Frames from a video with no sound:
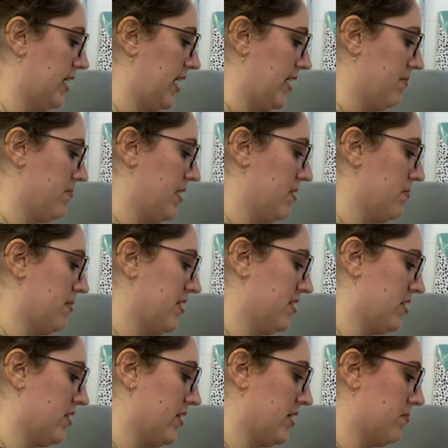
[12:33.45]
And maybe
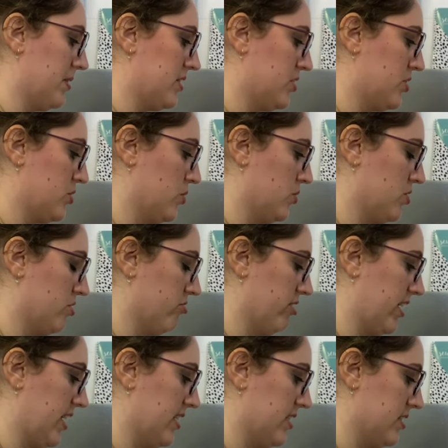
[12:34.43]
going a bit shorter
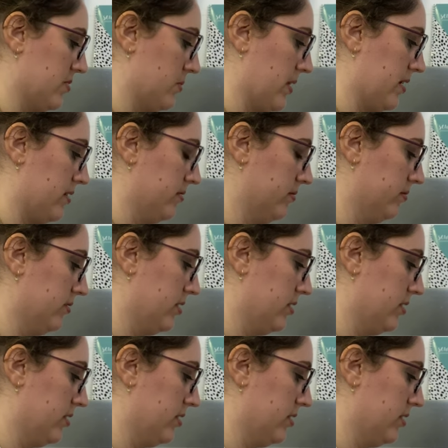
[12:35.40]
again as well.